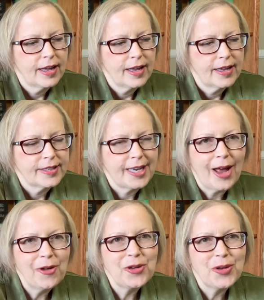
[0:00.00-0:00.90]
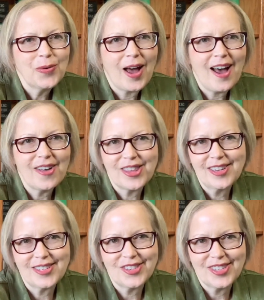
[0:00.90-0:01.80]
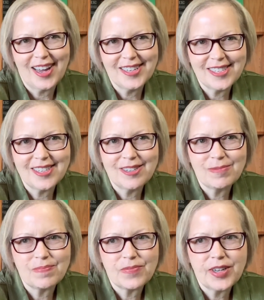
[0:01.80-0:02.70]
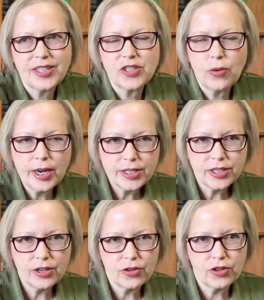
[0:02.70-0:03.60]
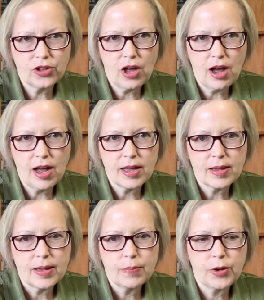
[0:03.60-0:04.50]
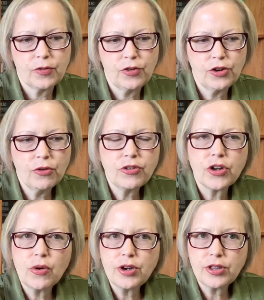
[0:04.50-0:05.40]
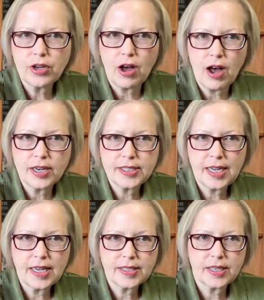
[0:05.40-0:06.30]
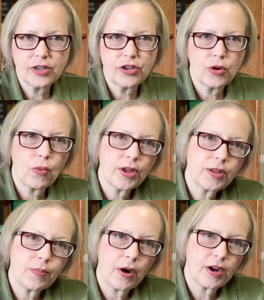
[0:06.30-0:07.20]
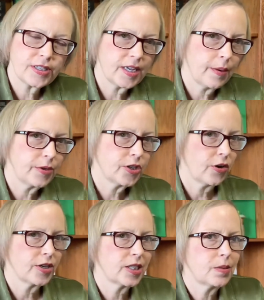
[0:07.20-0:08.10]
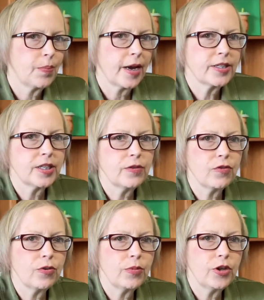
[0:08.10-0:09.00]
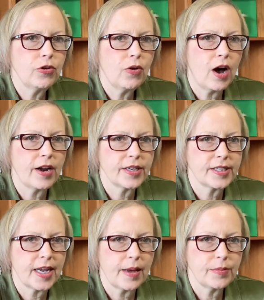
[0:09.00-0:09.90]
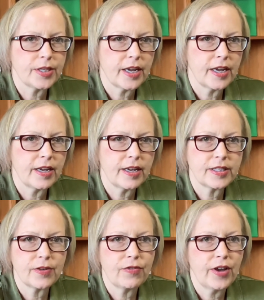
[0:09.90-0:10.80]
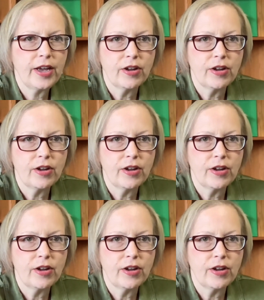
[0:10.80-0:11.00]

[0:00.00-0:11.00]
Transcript: tell you how things are tested. It's great to know the law, But if you don't know it in the context and to know what the bar examiners are expecting from you on exam day, it's a fail.